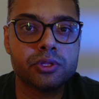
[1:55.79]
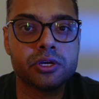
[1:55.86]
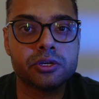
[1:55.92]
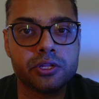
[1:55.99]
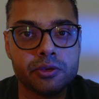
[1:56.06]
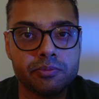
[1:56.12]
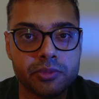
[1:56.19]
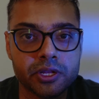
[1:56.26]

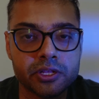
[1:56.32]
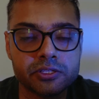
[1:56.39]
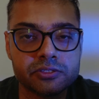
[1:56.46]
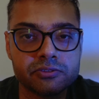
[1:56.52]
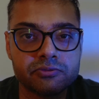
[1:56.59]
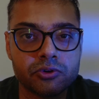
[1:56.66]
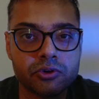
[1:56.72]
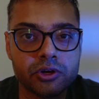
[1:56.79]
30
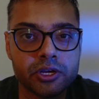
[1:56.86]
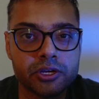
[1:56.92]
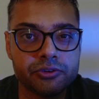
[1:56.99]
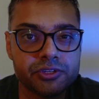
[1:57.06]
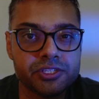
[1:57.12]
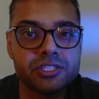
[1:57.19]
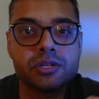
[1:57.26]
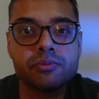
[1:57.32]
minutes for a
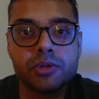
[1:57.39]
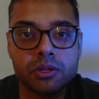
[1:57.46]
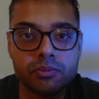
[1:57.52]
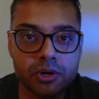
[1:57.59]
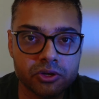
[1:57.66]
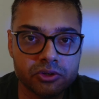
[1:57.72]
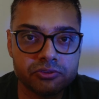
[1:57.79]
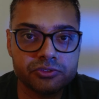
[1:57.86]
reasonable
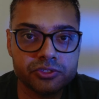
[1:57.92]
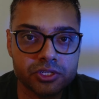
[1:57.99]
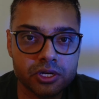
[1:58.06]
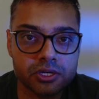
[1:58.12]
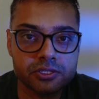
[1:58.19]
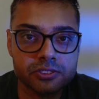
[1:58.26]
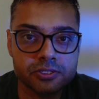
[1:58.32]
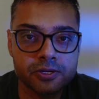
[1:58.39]
amount of
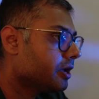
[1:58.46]
charge.